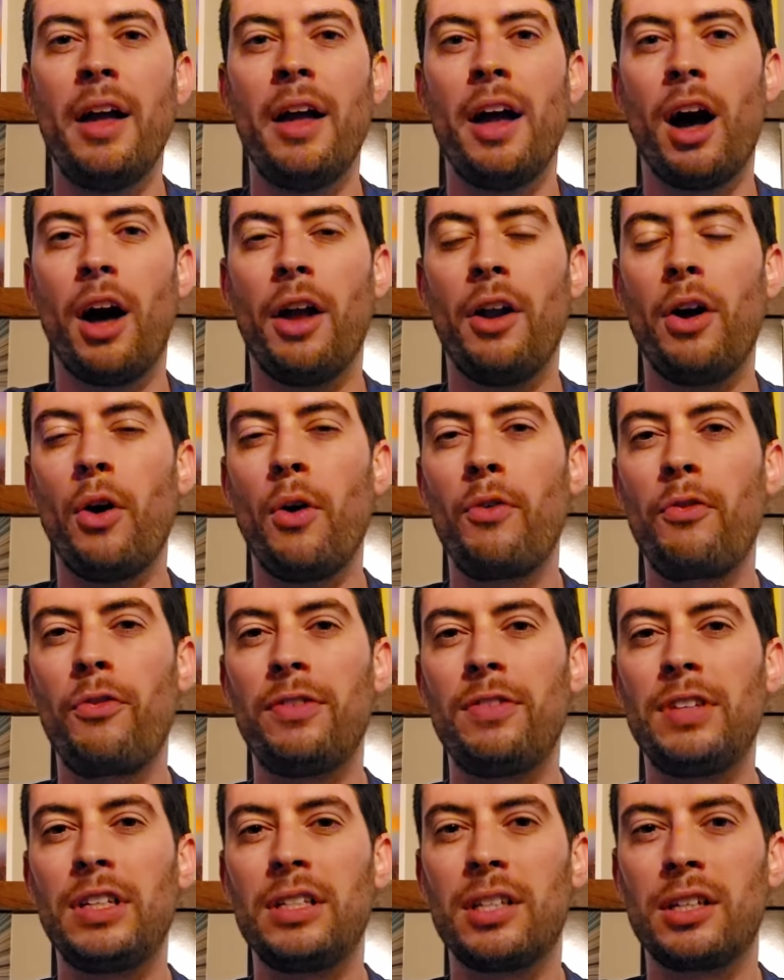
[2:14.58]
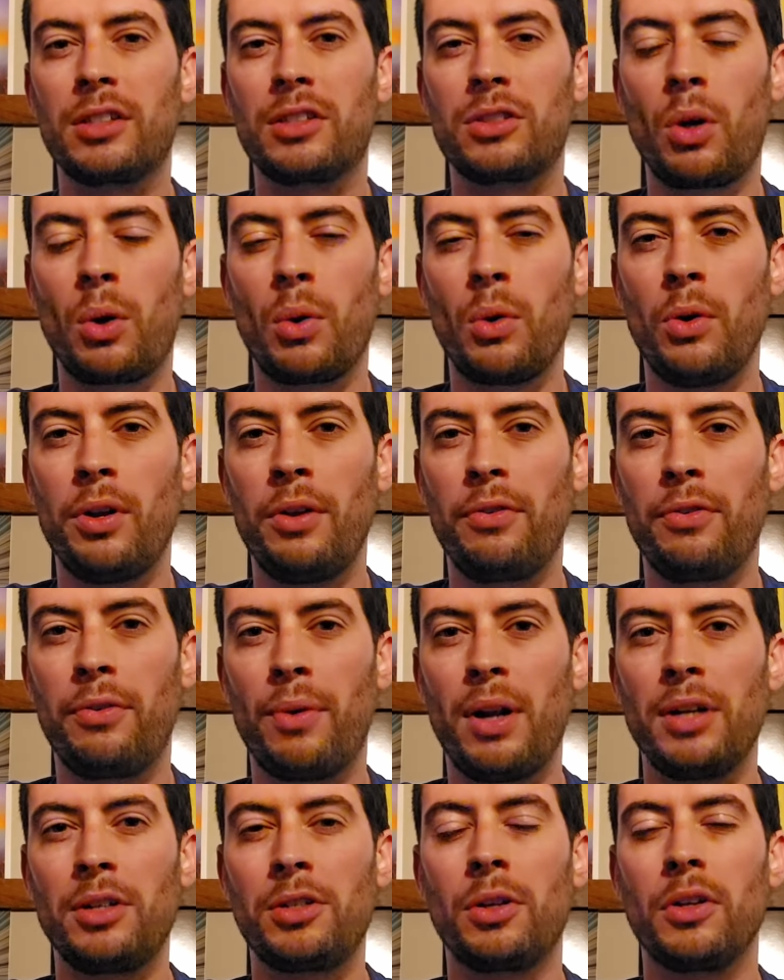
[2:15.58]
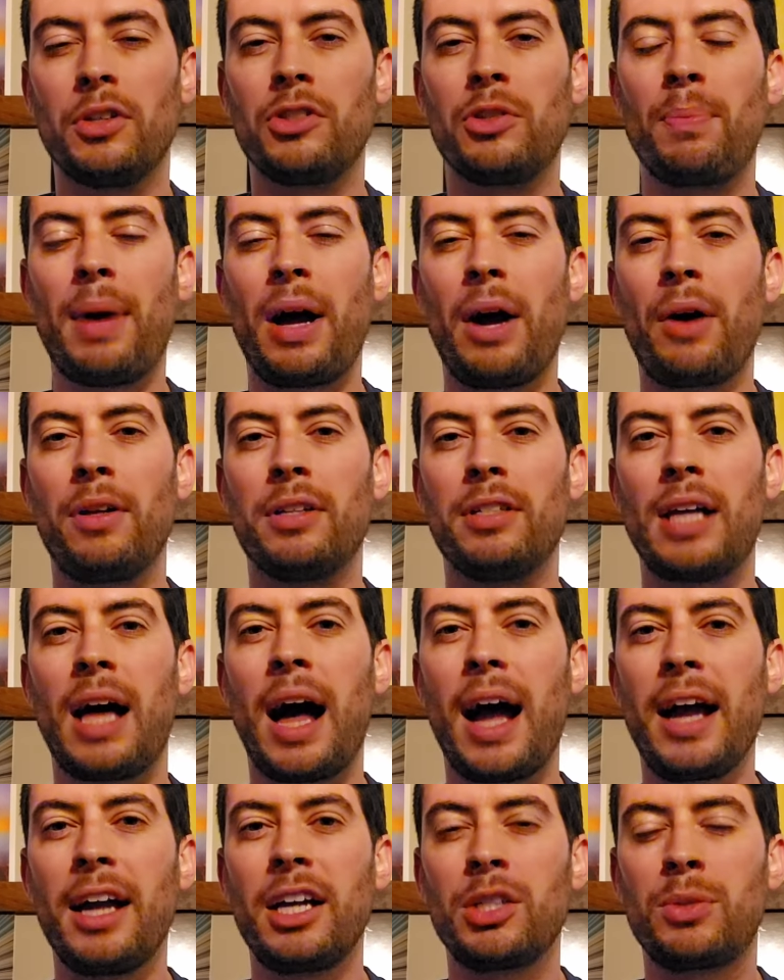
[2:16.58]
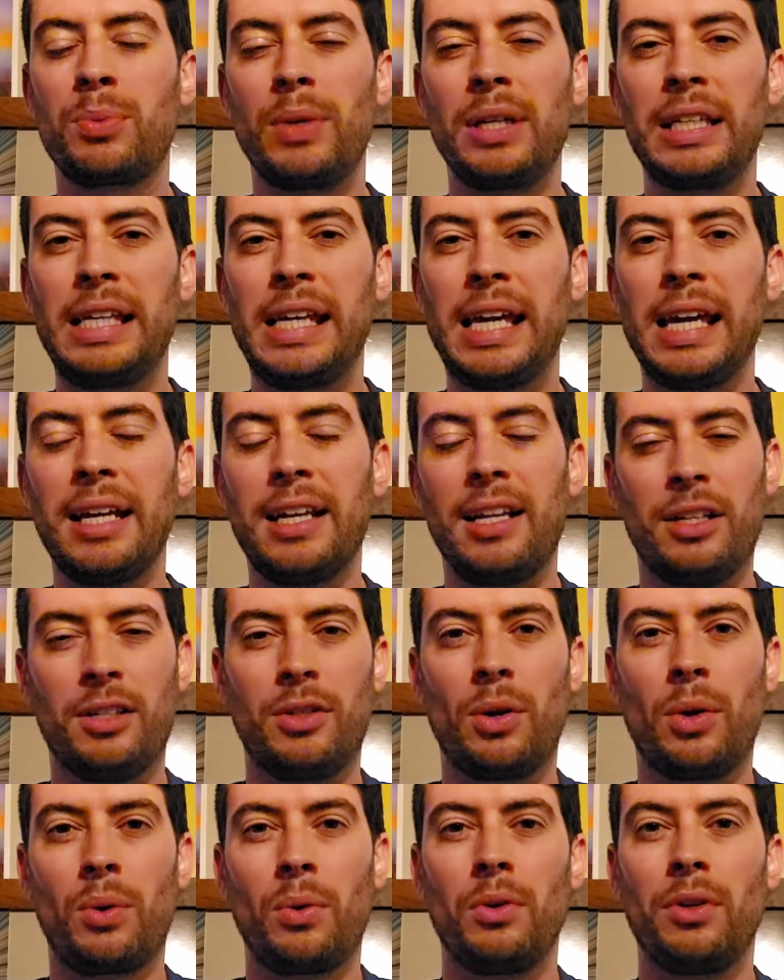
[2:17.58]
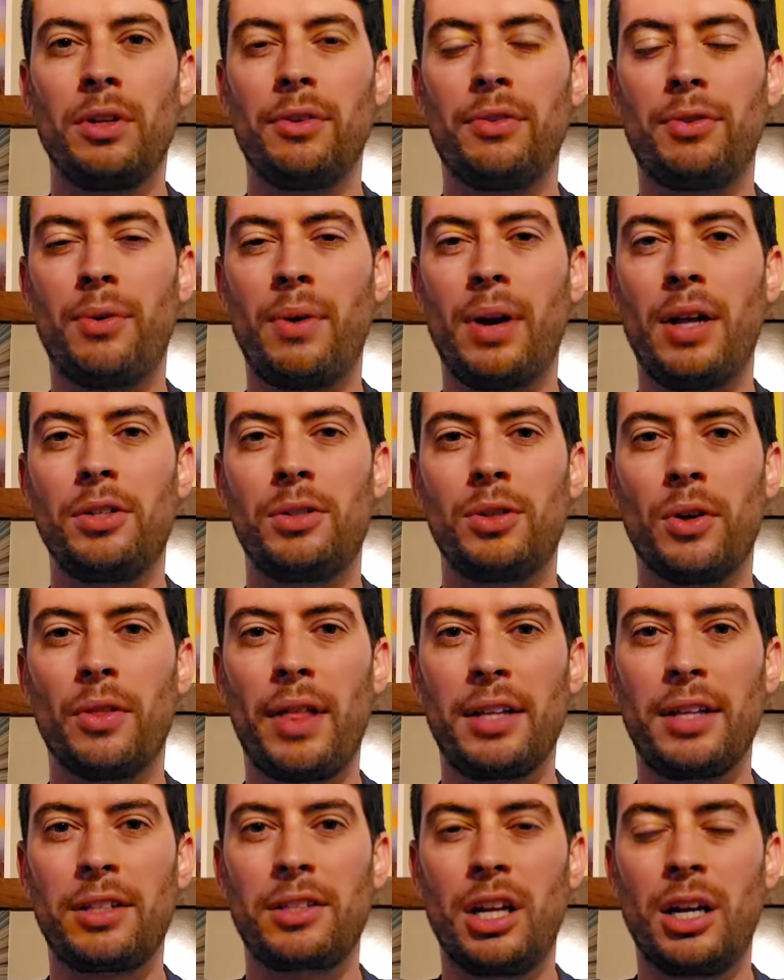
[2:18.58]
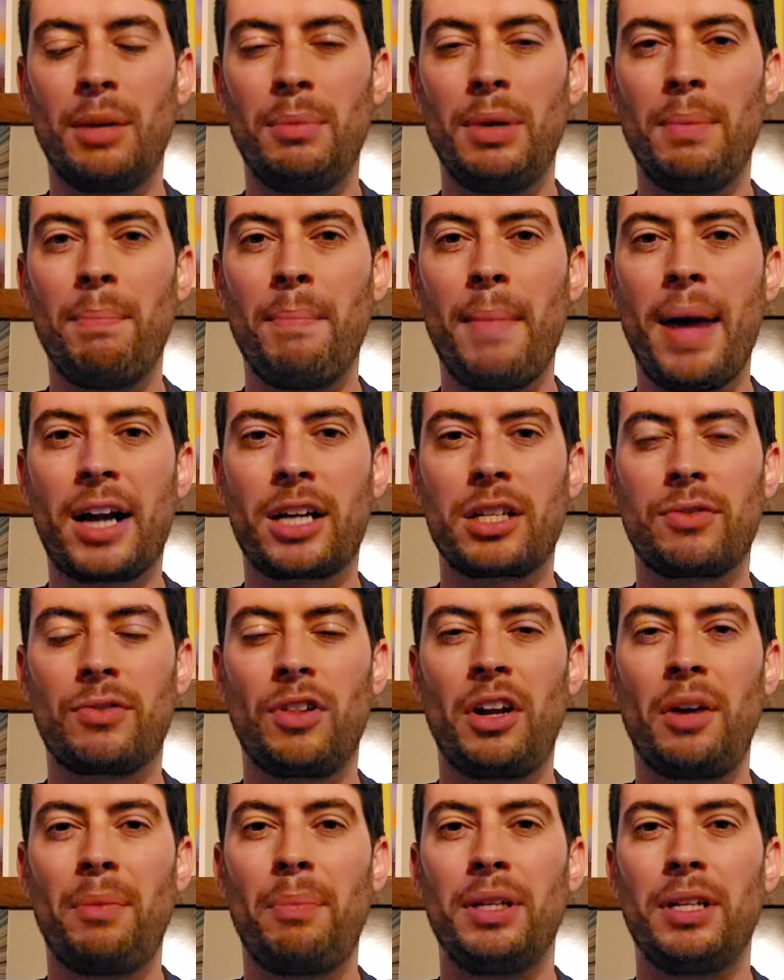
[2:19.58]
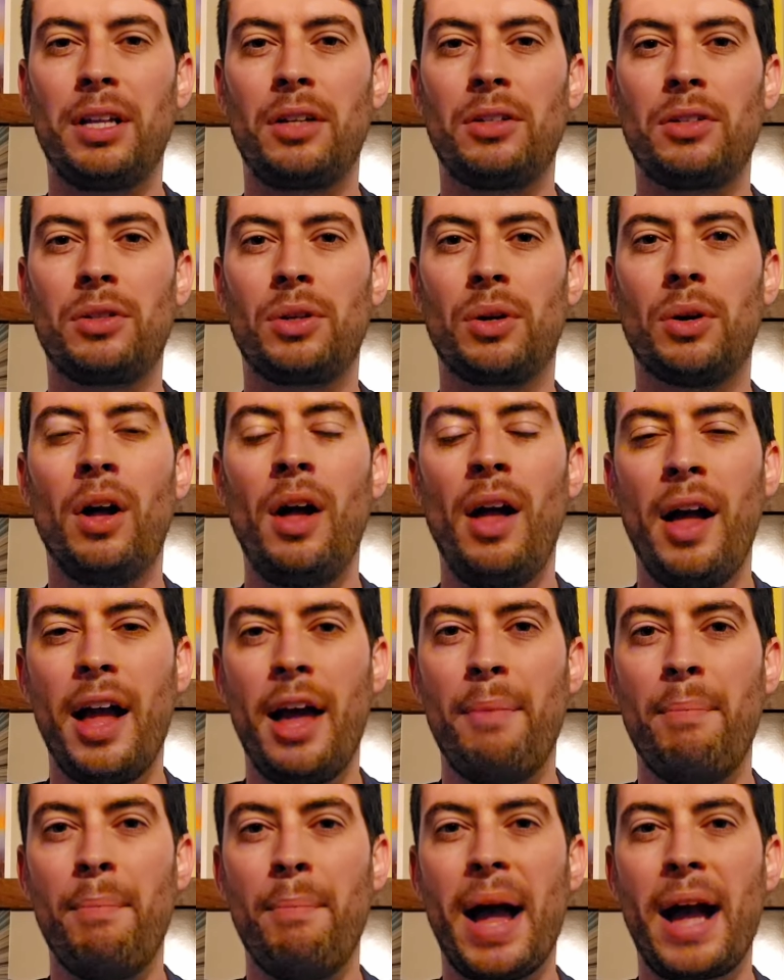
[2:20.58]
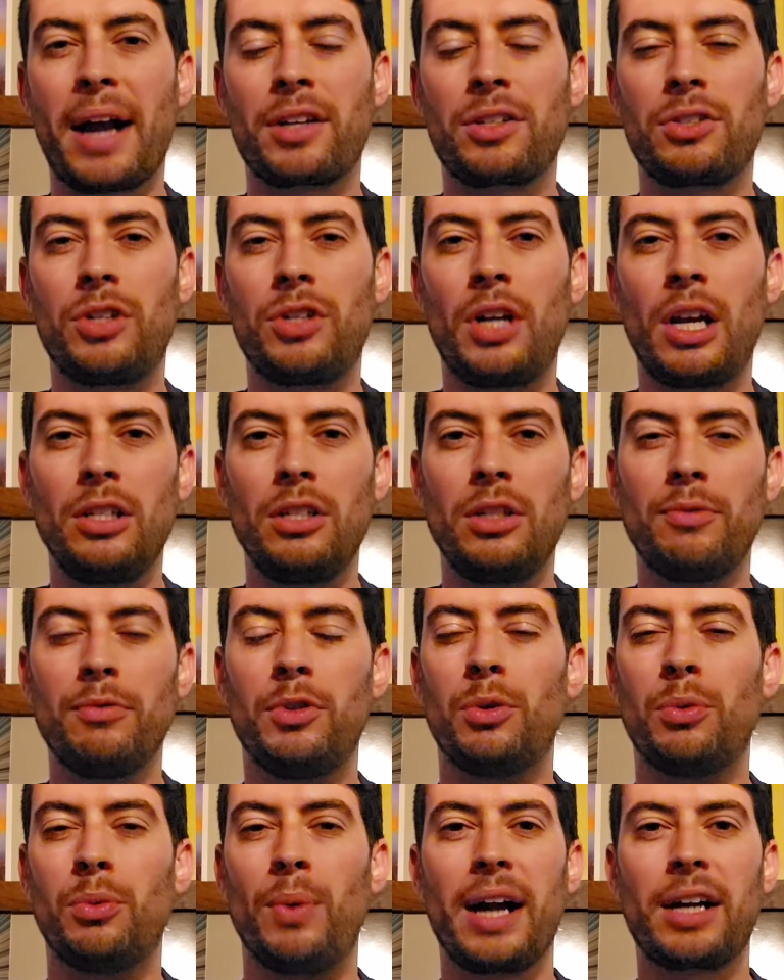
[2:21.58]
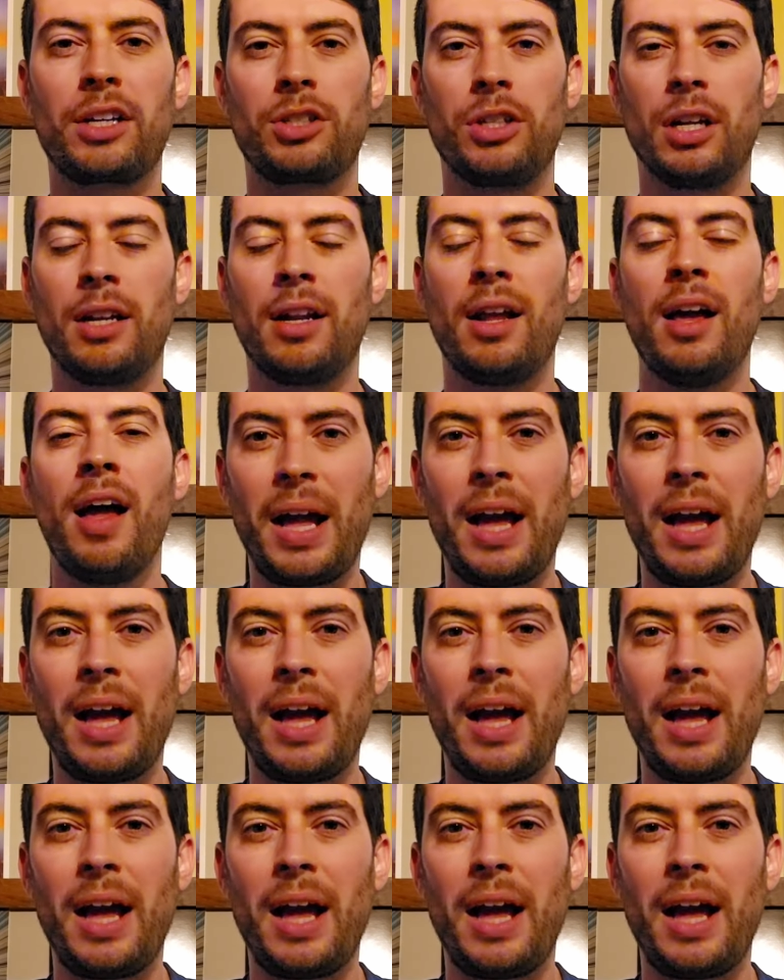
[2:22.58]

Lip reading: An 056 total differential is about as high as we get in total differential. That's going to be max flare potential and max change of direction.